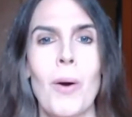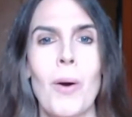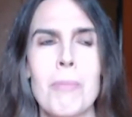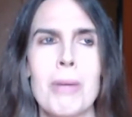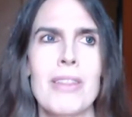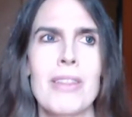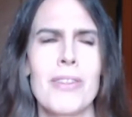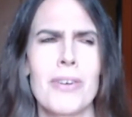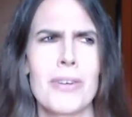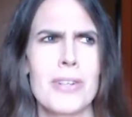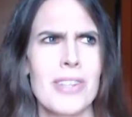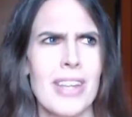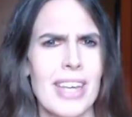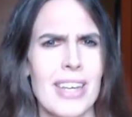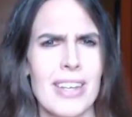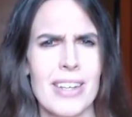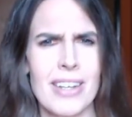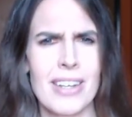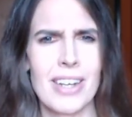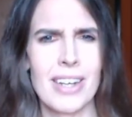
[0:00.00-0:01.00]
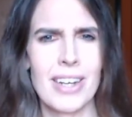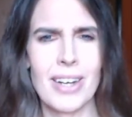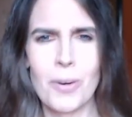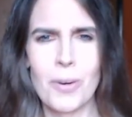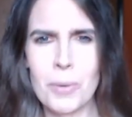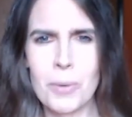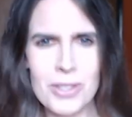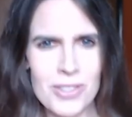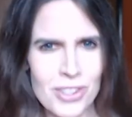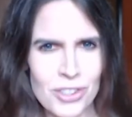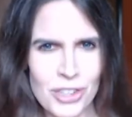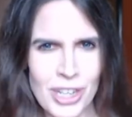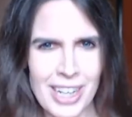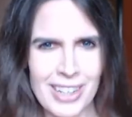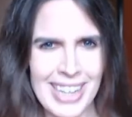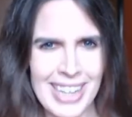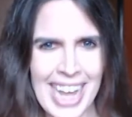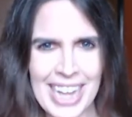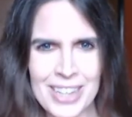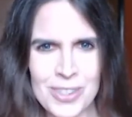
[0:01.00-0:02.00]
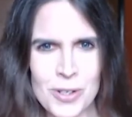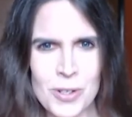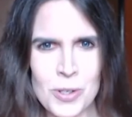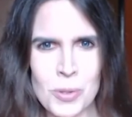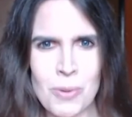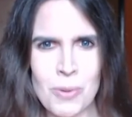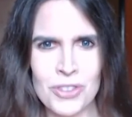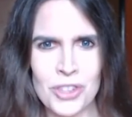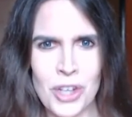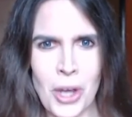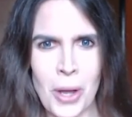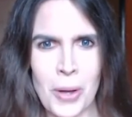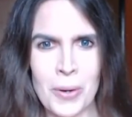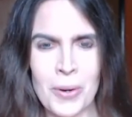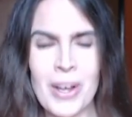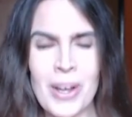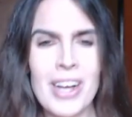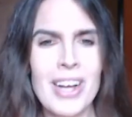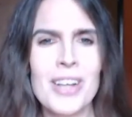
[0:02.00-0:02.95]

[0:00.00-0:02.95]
I mean, there's like, what is the channel Answers with Joe?